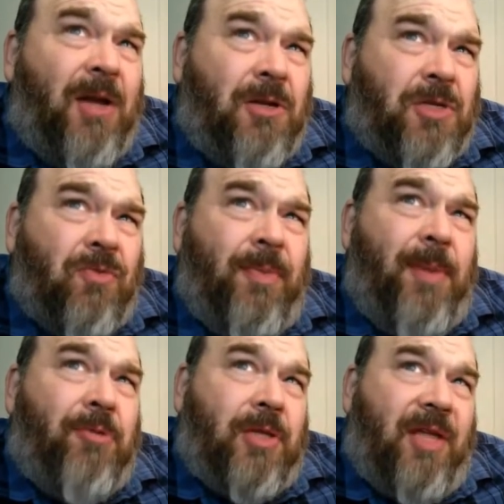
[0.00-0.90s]
I'd also
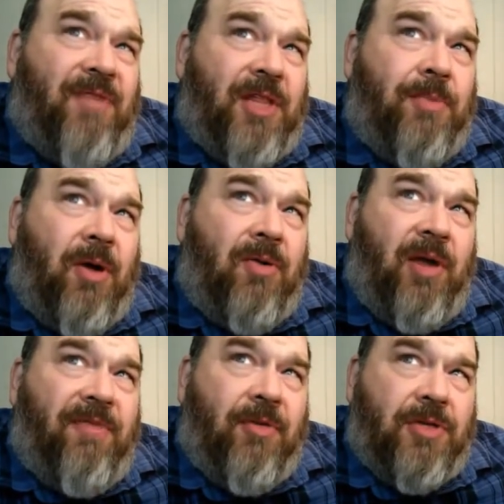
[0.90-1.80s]
remembered loving the book
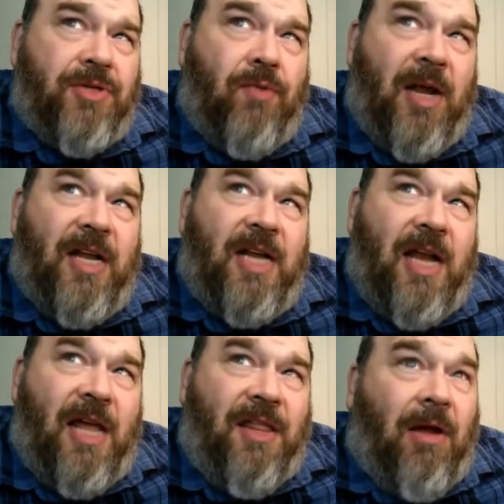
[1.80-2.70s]
when I first read it,
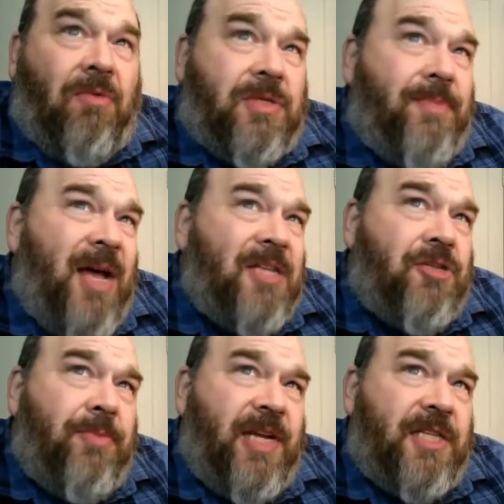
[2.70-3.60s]
and I thought it was a
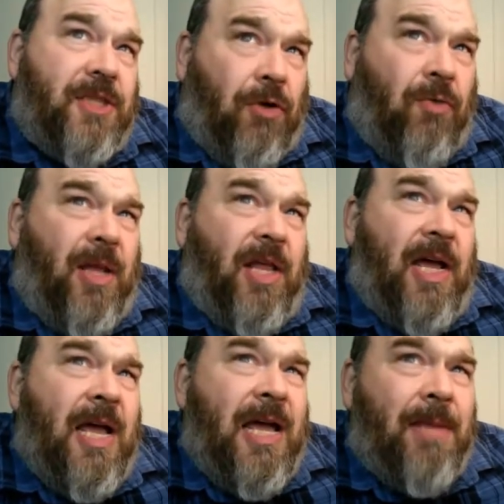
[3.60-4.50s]
masterpiece.
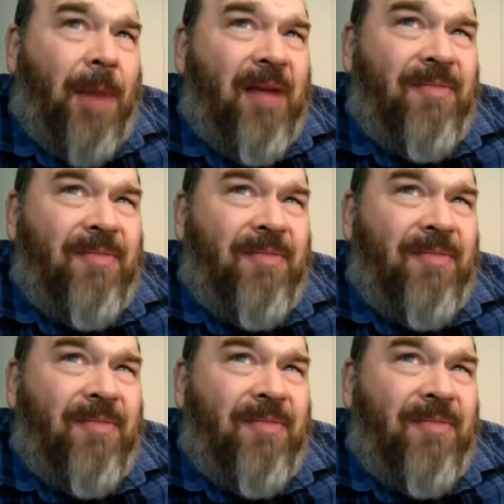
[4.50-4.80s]
Really, in